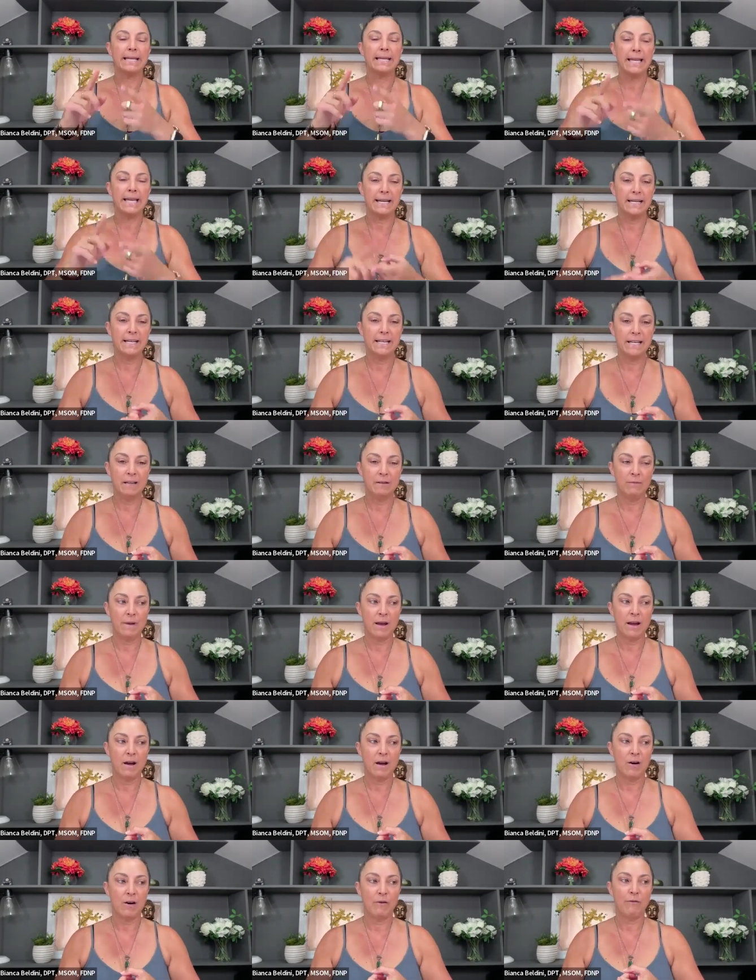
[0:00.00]
I get an
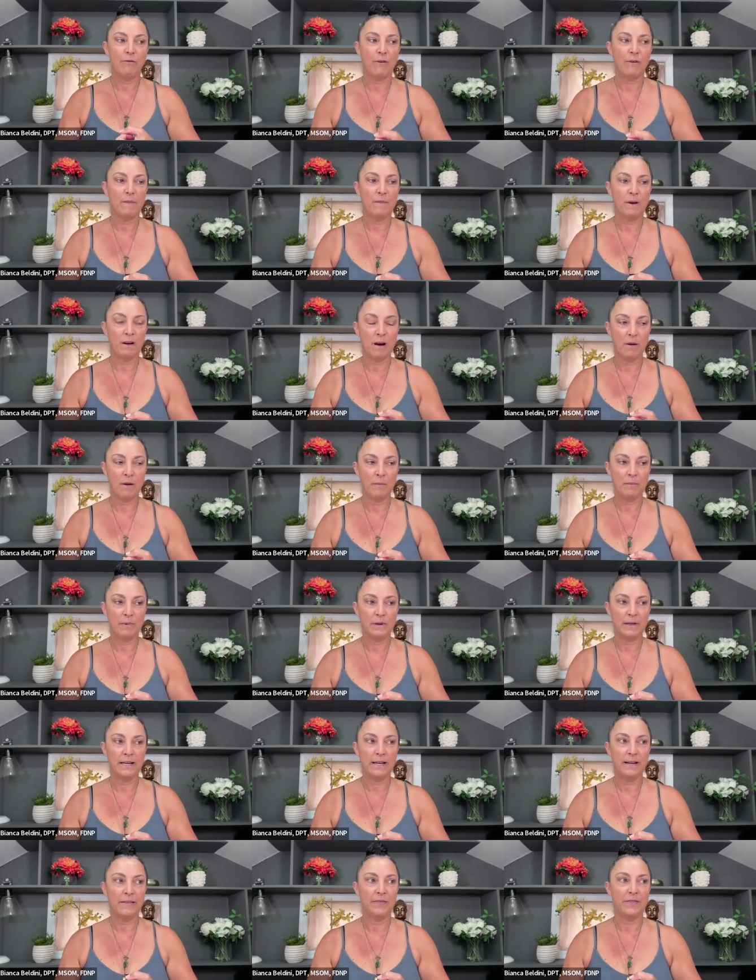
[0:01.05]
email from a
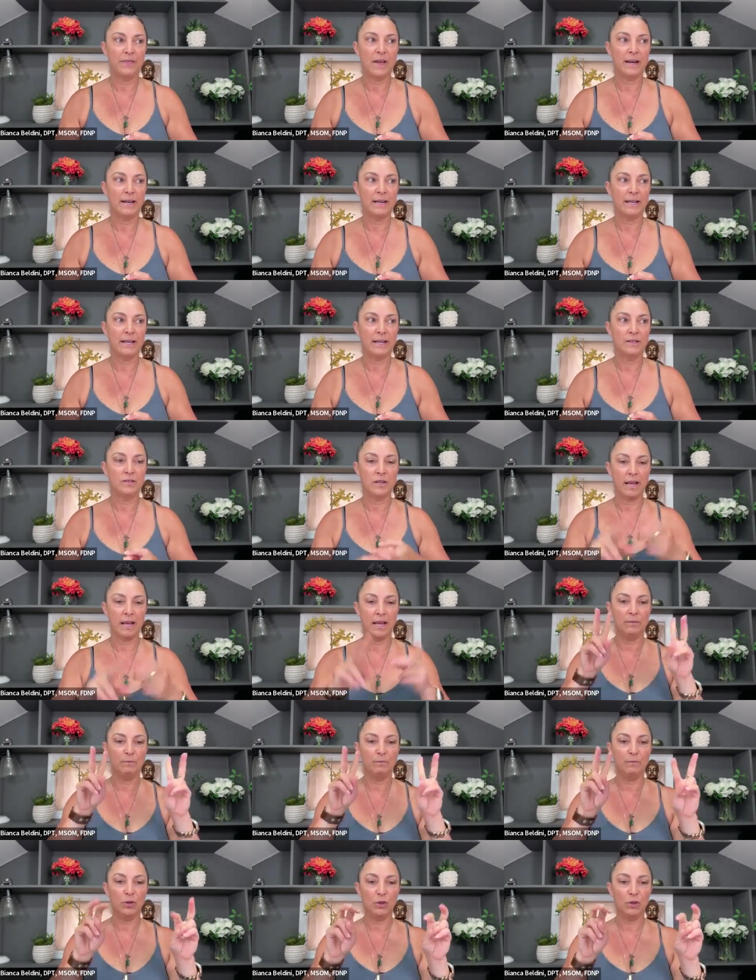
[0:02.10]
company that is
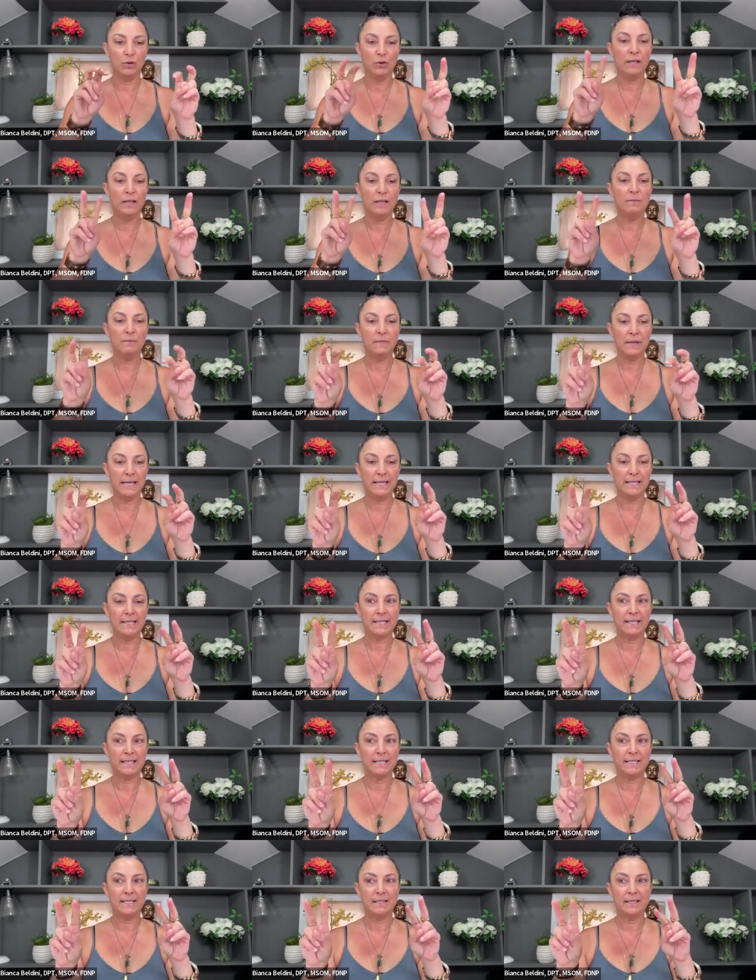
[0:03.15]
a beauty
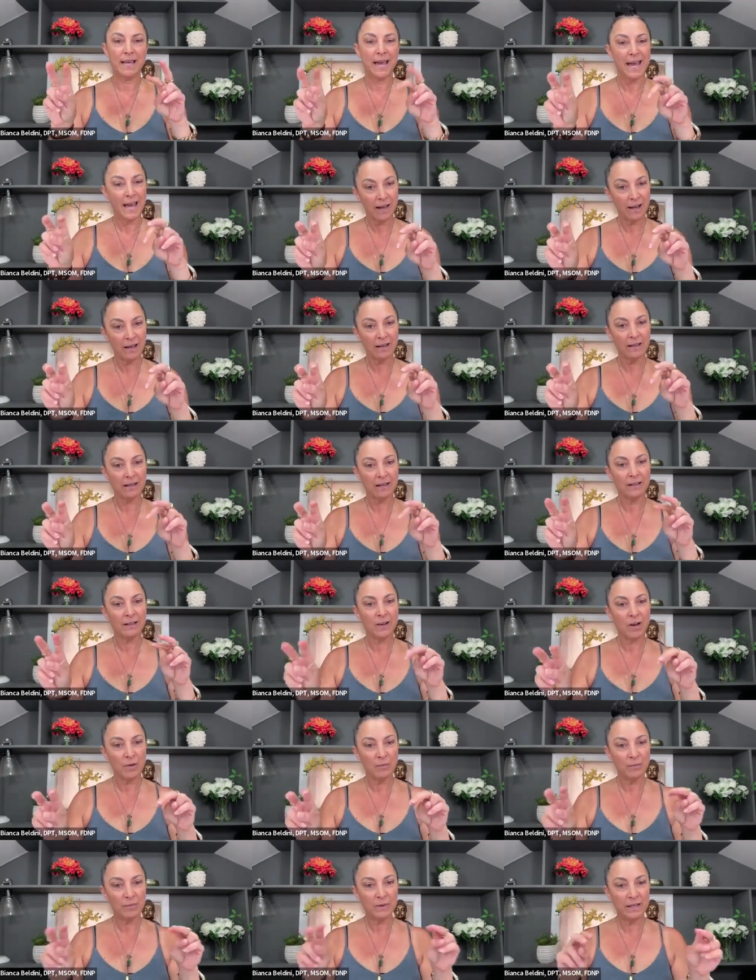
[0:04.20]
meets tech
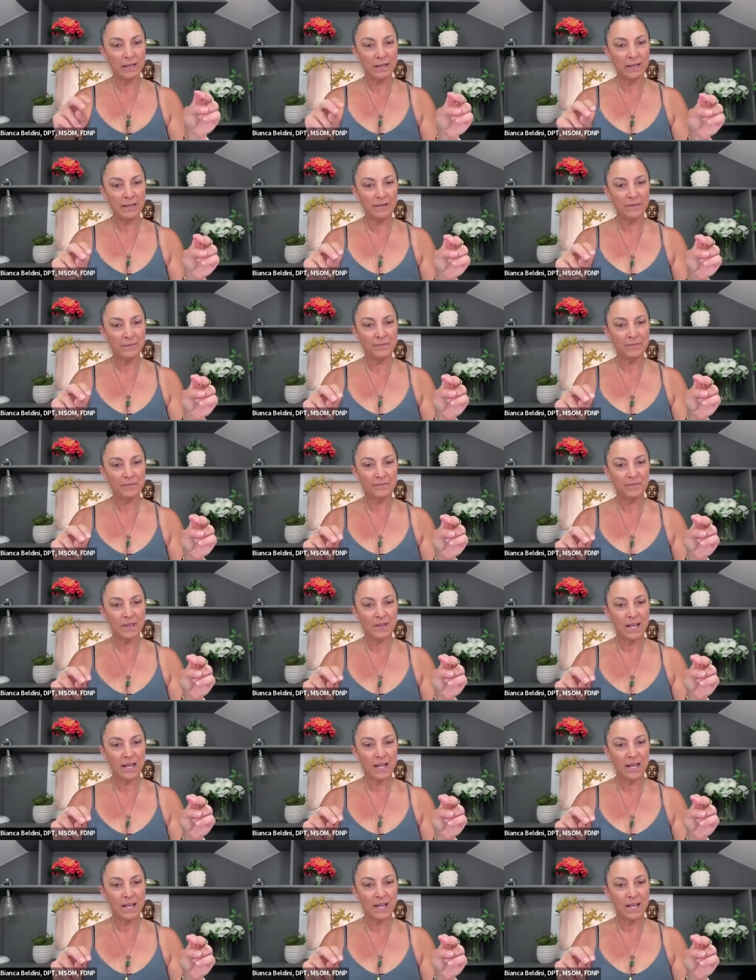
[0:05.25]
company.